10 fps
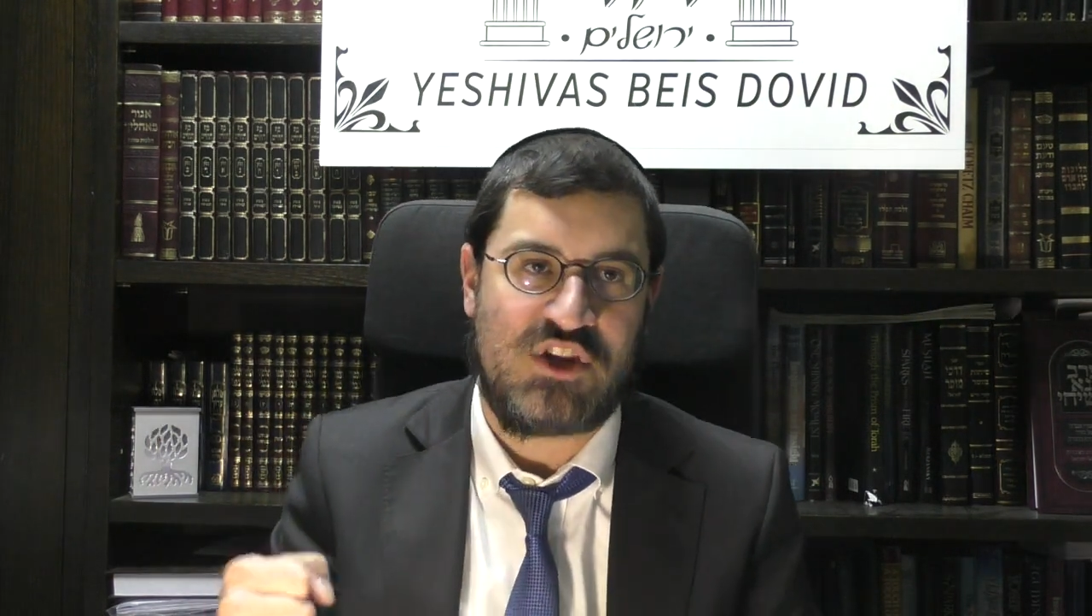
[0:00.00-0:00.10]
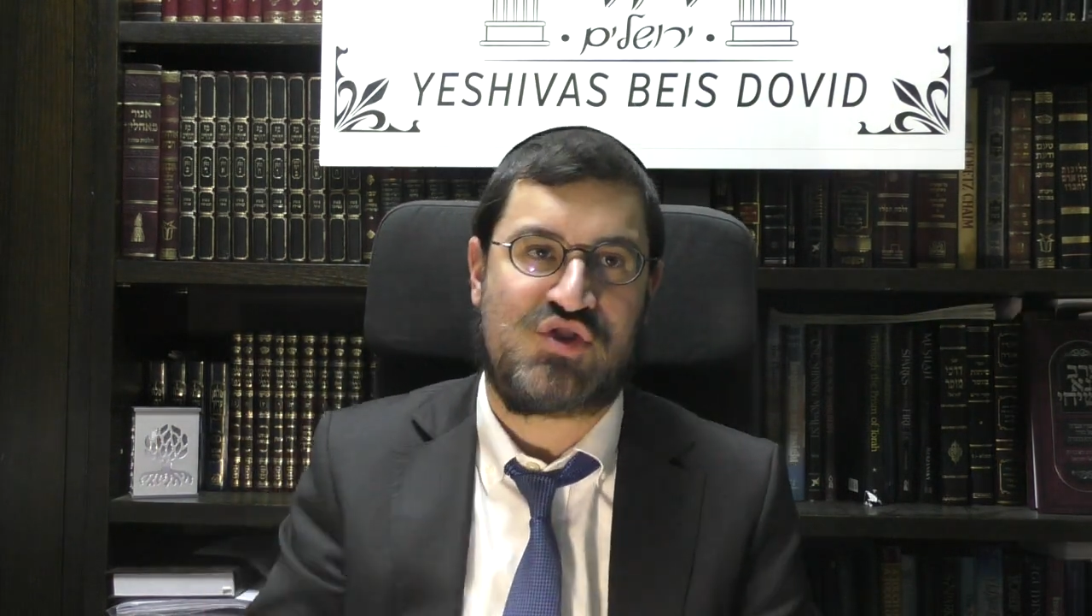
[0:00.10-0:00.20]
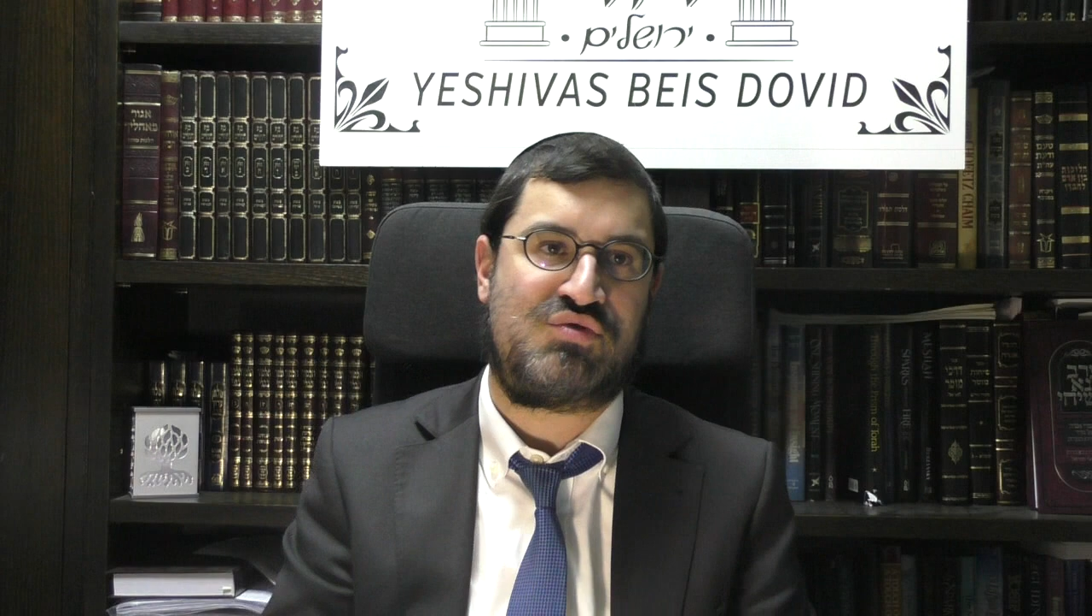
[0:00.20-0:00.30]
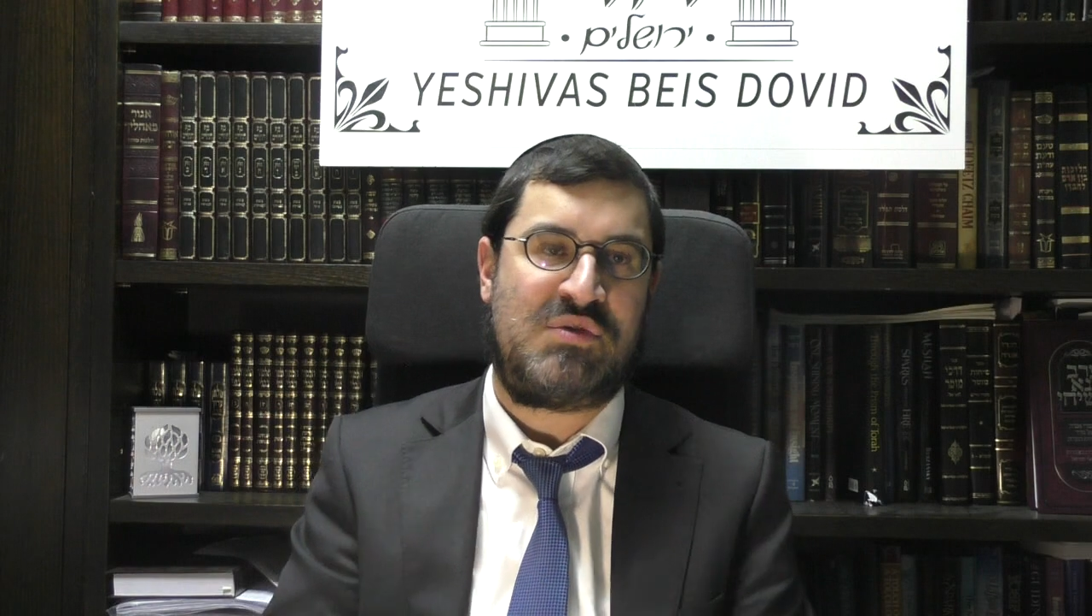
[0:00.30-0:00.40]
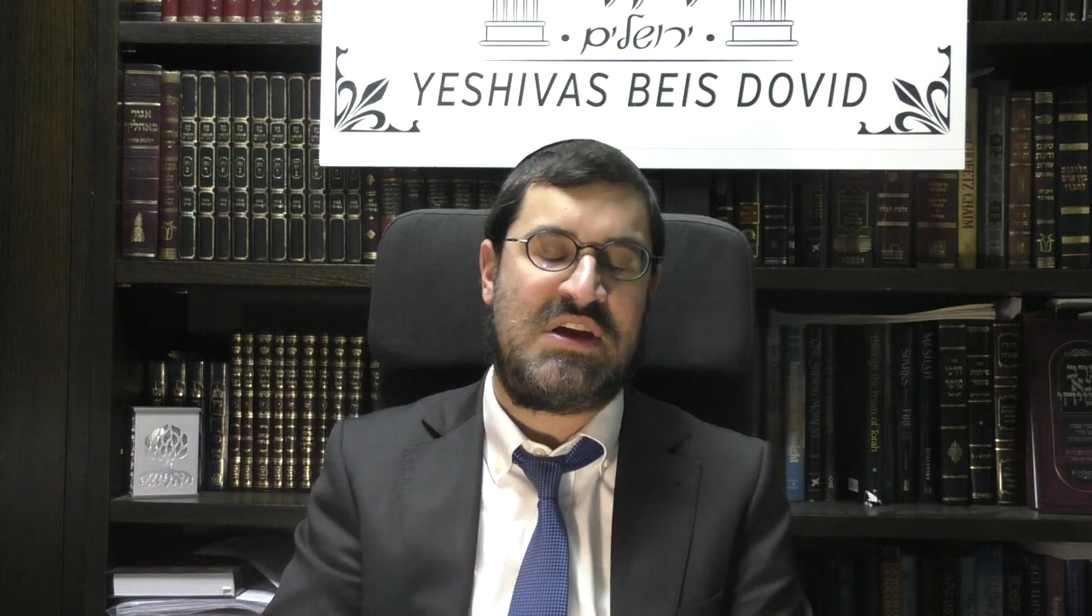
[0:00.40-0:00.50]
a
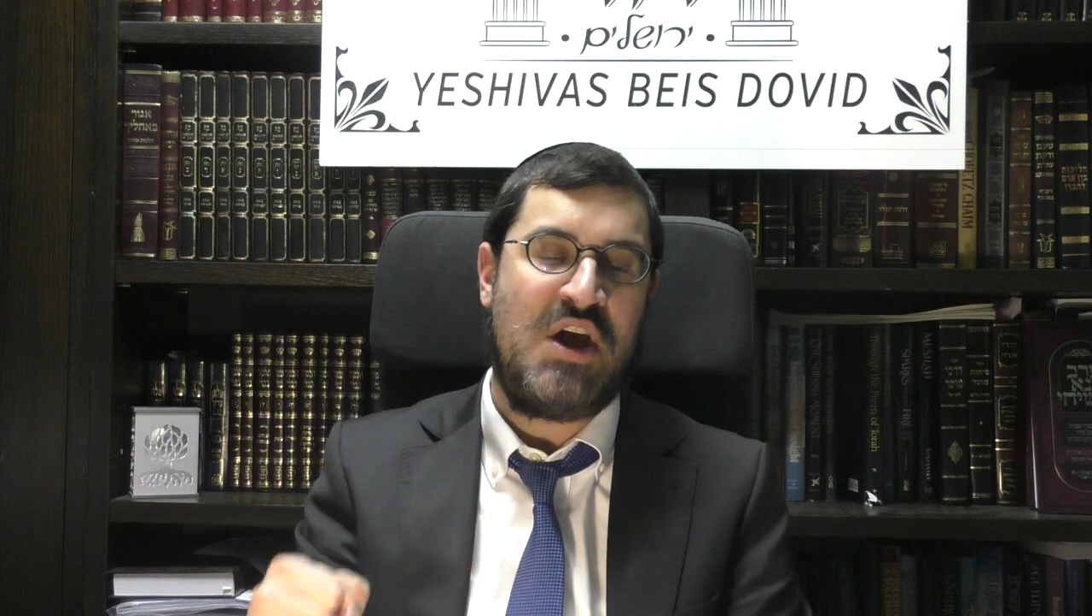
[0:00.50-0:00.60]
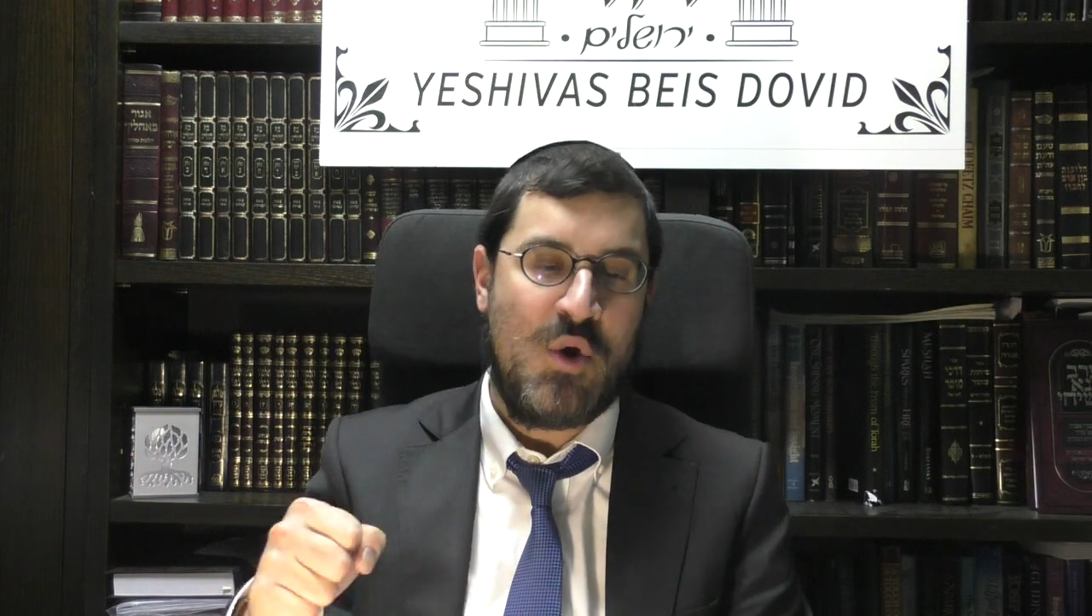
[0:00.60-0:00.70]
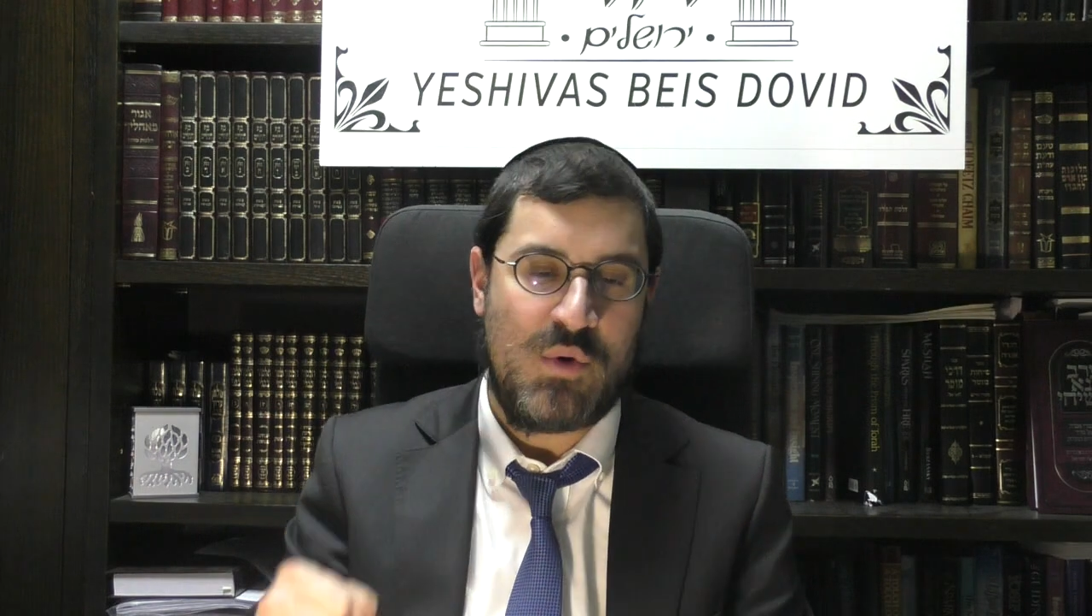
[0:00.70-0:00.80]
tree